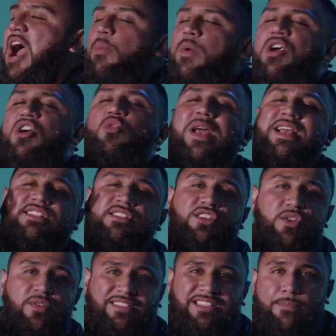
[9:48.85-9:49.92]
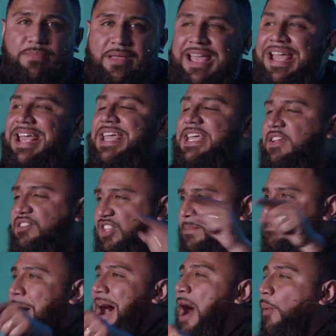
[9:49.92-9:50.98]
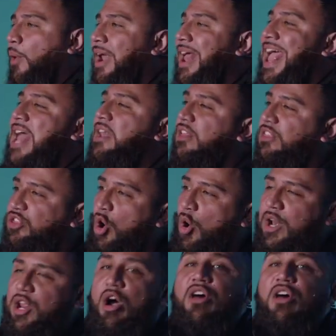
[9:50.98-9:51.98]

and we're graced to do something, He gives you the power and authority.